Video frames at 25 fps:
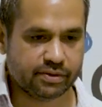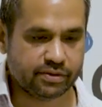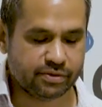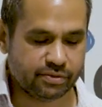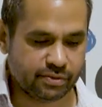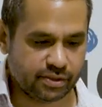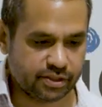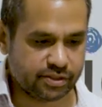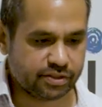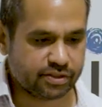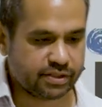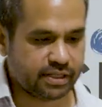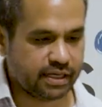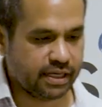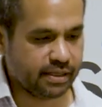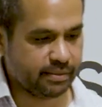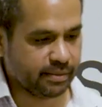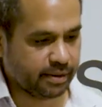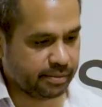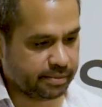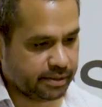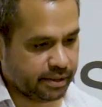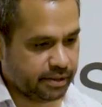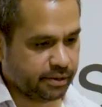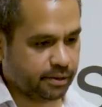which came
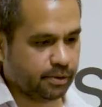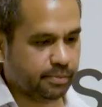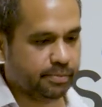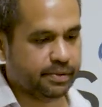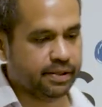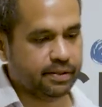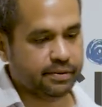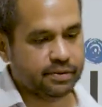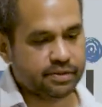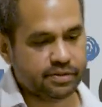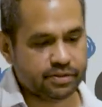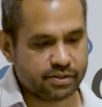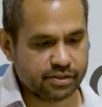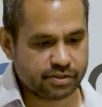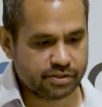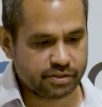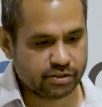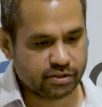up a little bit was this